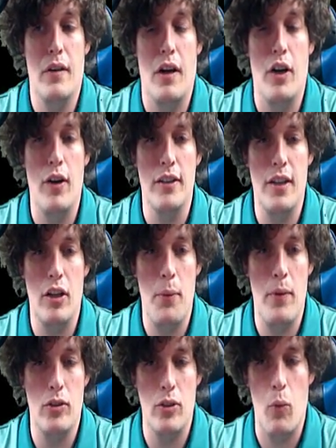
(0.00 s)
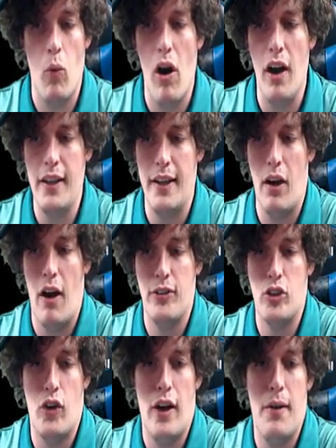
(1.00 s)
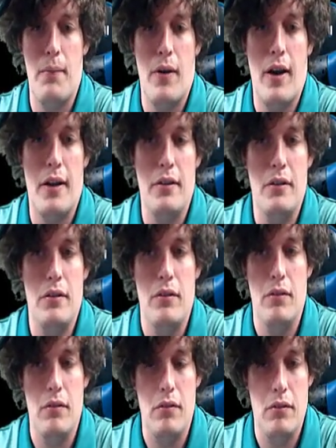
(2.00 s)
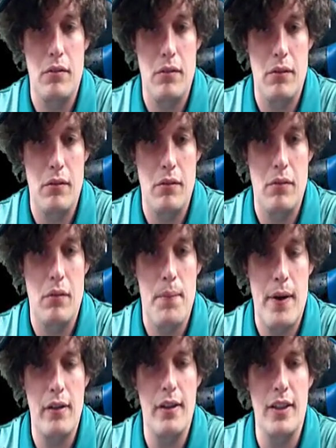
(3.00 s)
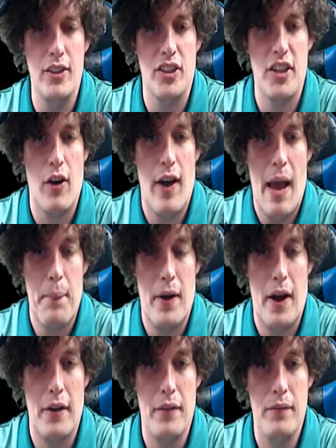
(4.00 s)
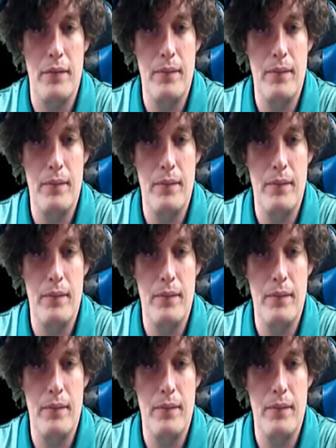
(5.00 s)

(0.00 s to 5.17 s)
I know I did a little bit of walking off screen, but apparently this is now happening.